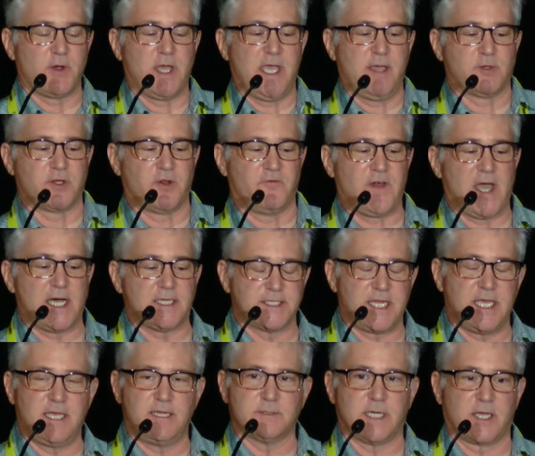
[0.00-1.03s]
able to
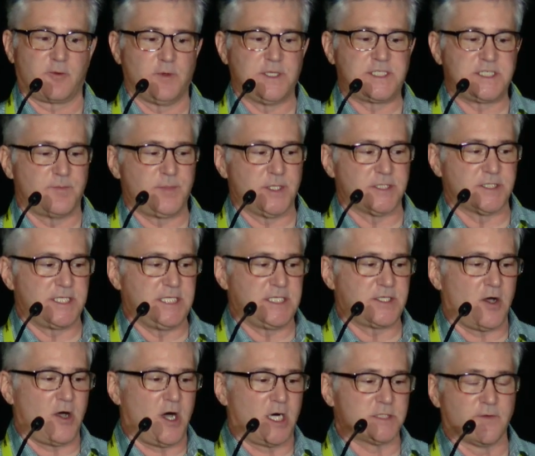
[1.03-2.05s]
validate reachability
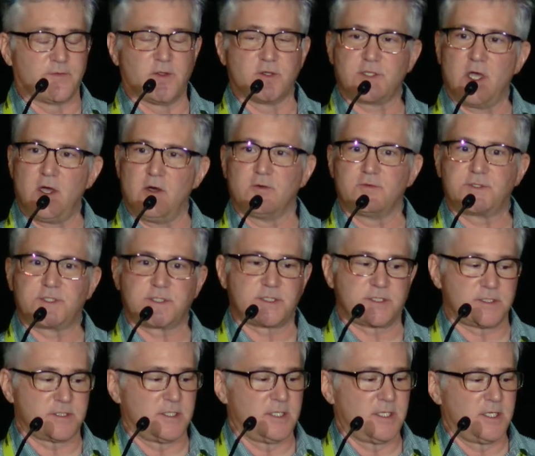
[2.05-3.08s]
to all of those
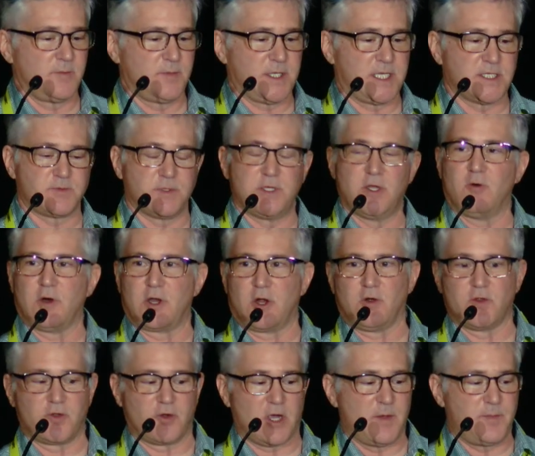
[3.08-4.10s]
hosts because we know what
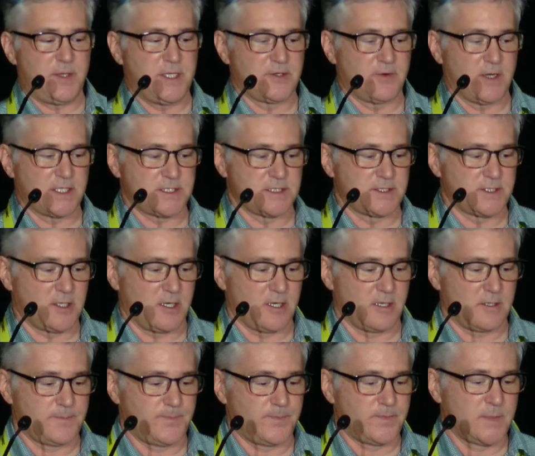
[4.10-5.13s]
all their IP addresses
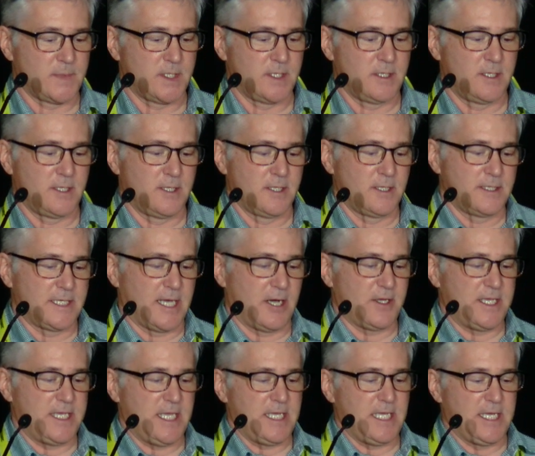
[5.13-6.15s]
are. Now,
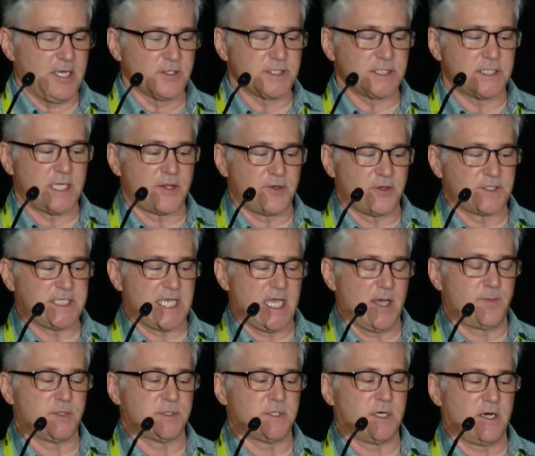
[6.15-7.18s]
here's another
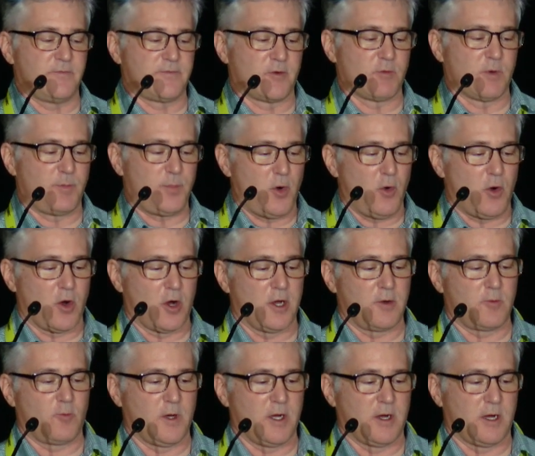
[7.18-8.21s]
example of a report
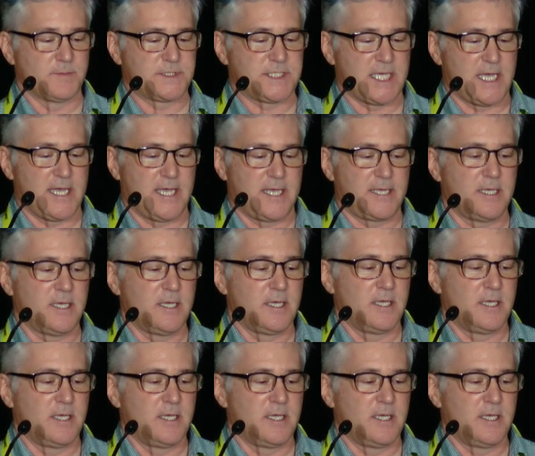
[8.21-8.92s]
where I'm saying,